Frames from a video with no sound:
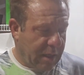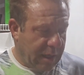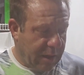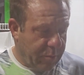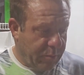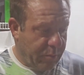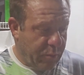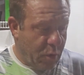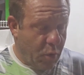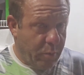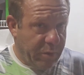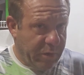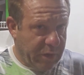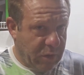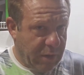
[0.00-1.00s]
and
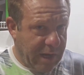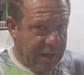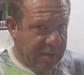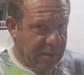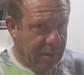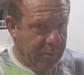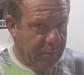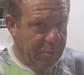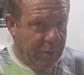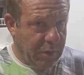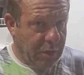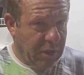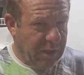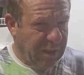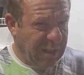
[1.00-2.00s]
opened the cracks up a
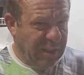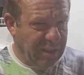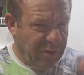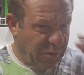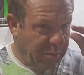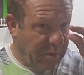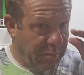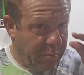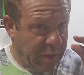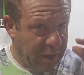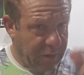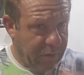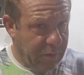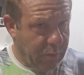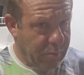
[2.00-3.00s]
little bit
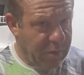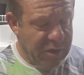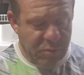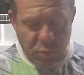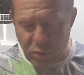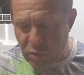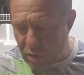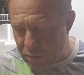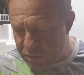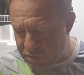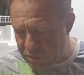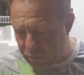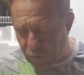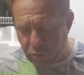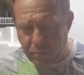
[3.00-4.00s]
bigger. They were much more
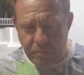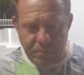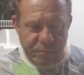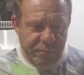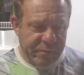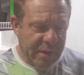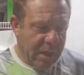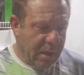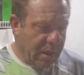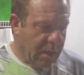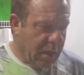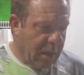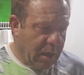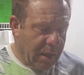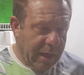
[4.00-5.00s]
noticeable.
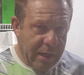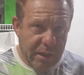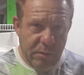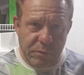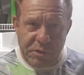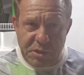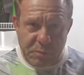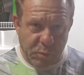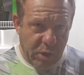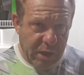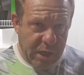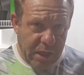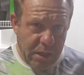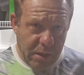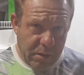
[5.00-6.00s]
I hit it with the
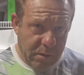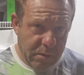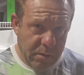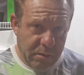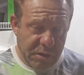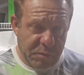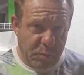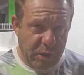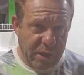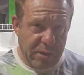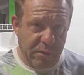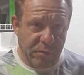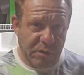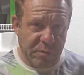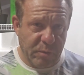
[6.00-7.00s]
spray
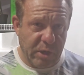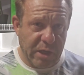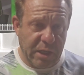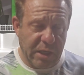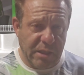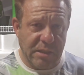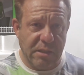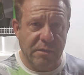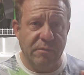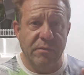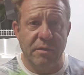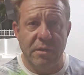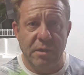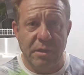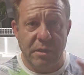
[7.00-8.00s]
glue, the spray adhesive,
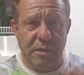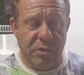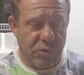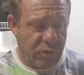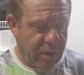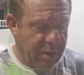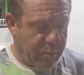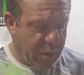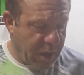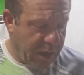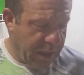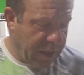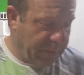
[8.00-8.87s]
try to bond